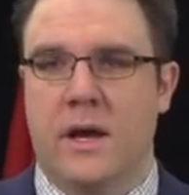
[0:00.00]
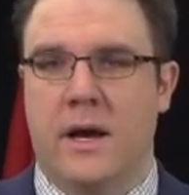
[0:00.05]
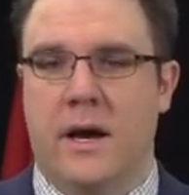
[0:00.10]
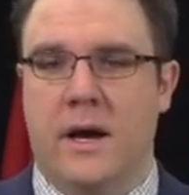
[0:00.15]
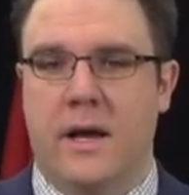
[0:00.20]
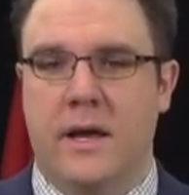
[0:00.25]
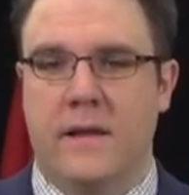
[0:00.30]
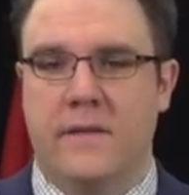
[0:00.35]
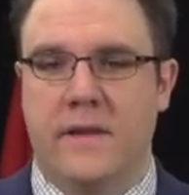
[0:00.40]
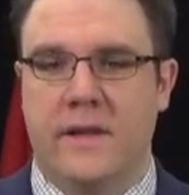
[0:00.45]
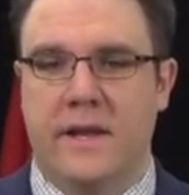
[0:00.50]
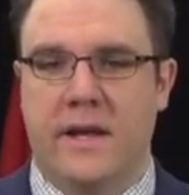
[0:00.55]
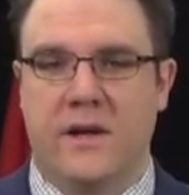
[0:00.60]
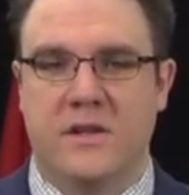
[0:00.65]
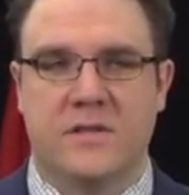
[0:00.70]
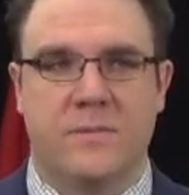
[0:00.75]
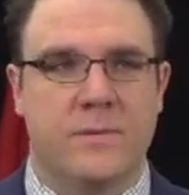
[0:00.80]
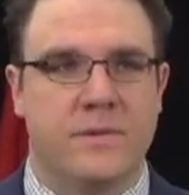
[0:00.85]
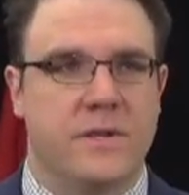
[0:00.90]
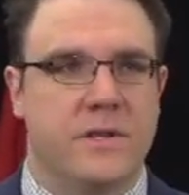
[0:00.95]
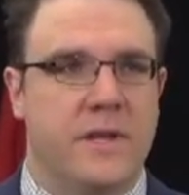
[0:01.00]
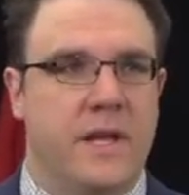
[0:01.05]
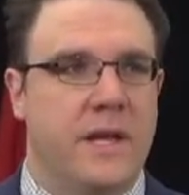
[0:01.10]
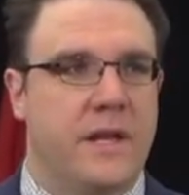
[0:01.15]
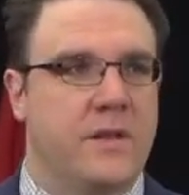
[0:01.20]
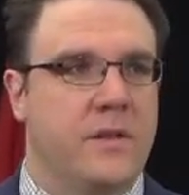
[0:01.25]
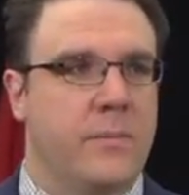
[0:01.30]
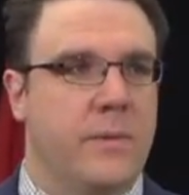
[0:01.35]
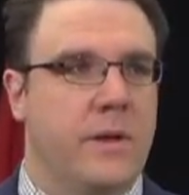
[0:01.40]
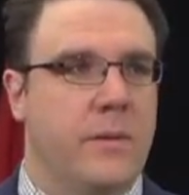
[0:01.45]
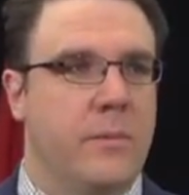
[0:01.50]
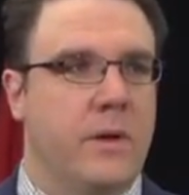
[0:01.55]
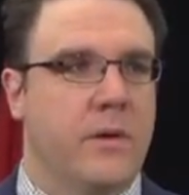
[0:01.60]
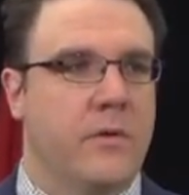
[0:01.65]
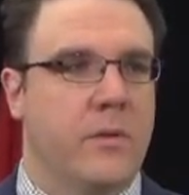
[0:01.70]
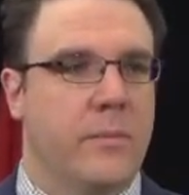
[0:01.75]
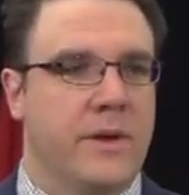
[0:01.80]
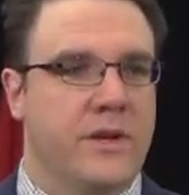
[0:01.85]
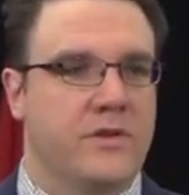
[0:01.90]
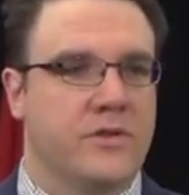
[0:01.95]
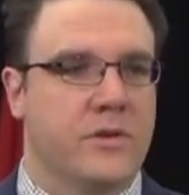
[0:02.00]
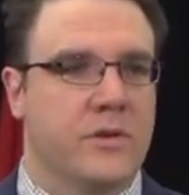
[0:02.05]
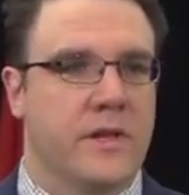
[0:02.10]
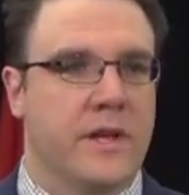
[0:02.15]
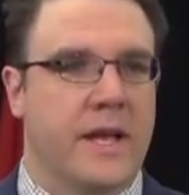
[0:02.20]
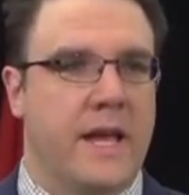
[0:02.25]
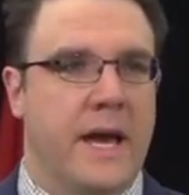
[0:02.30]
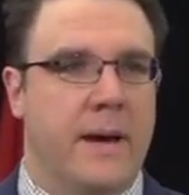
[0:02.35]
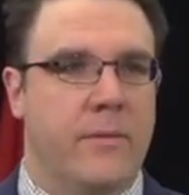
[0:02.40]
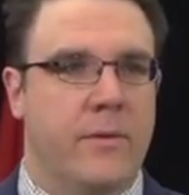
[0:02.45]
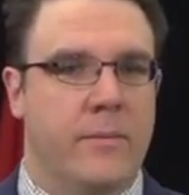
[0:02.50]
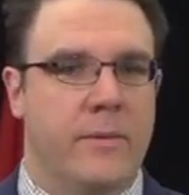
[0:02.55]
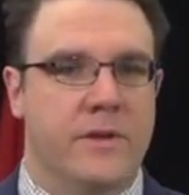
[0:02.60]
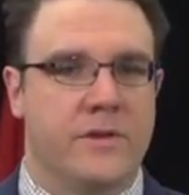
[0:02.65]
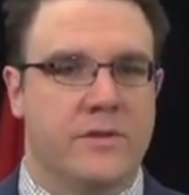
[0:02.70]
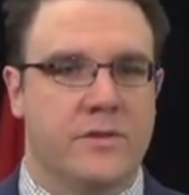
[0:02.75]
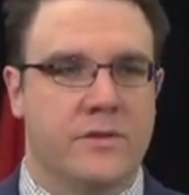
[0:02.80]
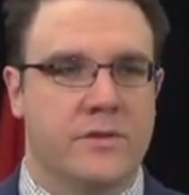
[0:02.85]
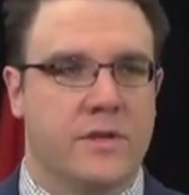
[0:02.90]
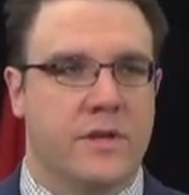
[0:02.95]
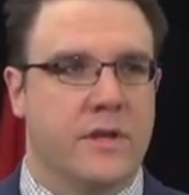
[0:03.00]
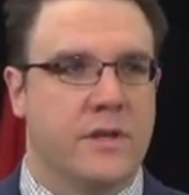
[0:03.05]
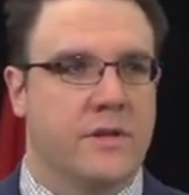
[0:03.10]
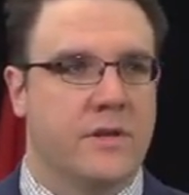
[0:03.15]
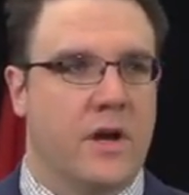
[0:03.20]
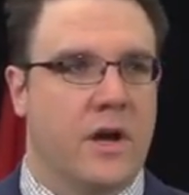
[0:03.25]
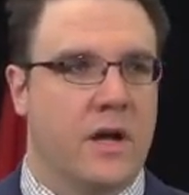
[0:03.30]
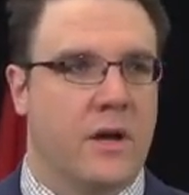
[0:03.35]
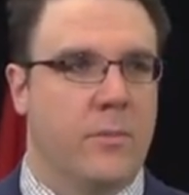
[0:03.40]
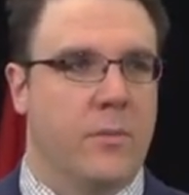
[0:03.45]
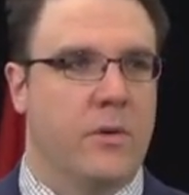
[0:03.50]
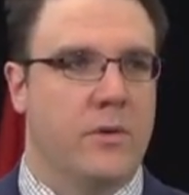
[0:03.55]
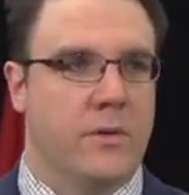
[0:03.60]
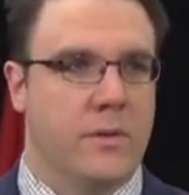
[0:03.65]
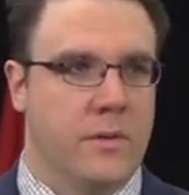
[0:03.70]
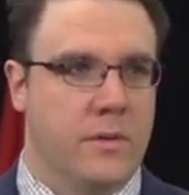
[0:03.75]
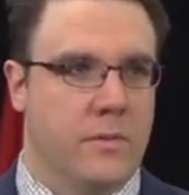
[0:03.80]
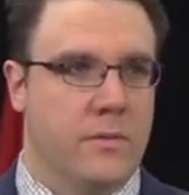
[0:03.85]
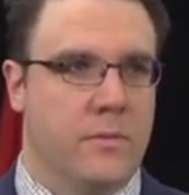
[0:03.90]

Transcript: uh, and the announcement today to be able to make sure that cabinet ministers can talk about